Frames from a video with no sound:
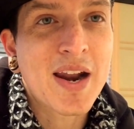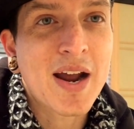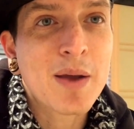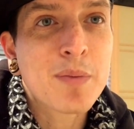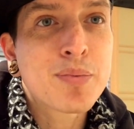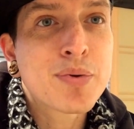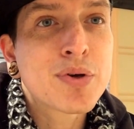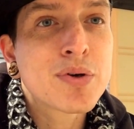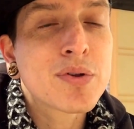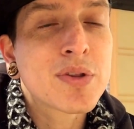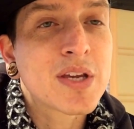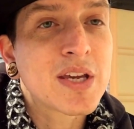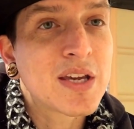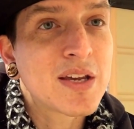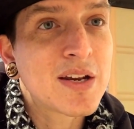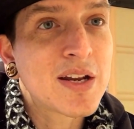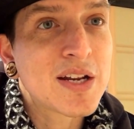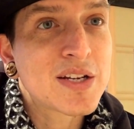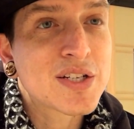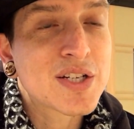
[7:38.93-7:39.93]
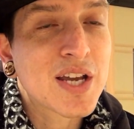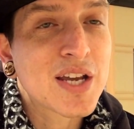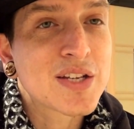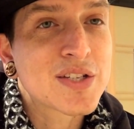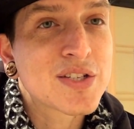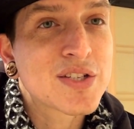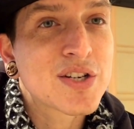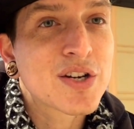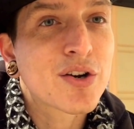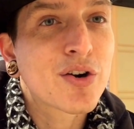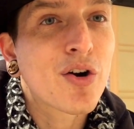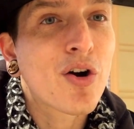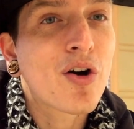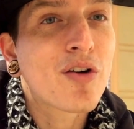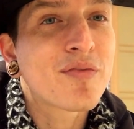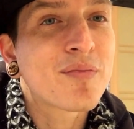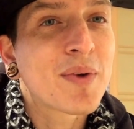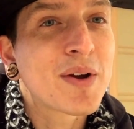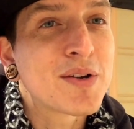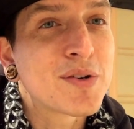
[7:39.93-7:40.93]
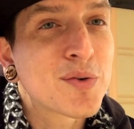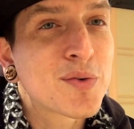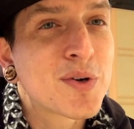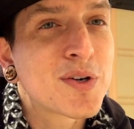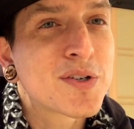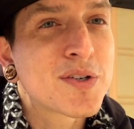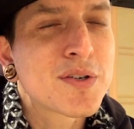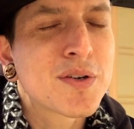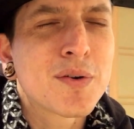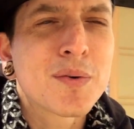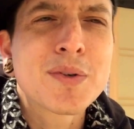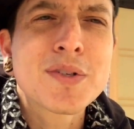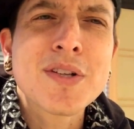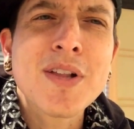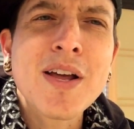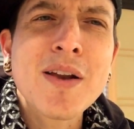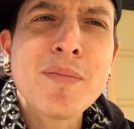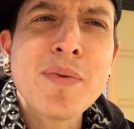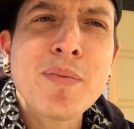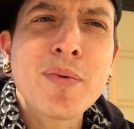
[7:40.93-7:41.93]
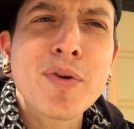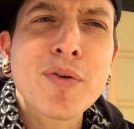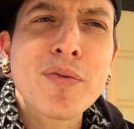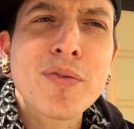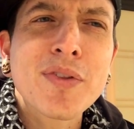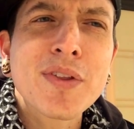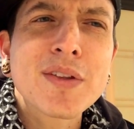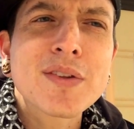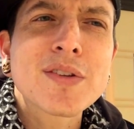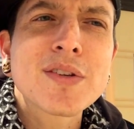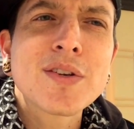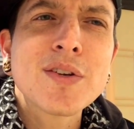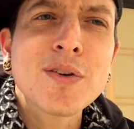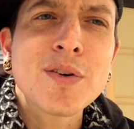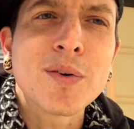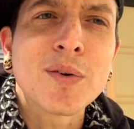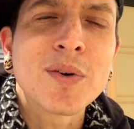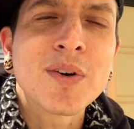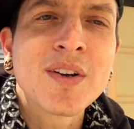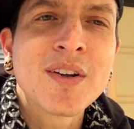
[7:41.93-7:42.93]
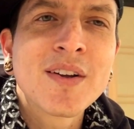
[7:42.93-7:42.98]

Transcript: I peel the NHK sticker off my door too, which a lot of people don't think to do.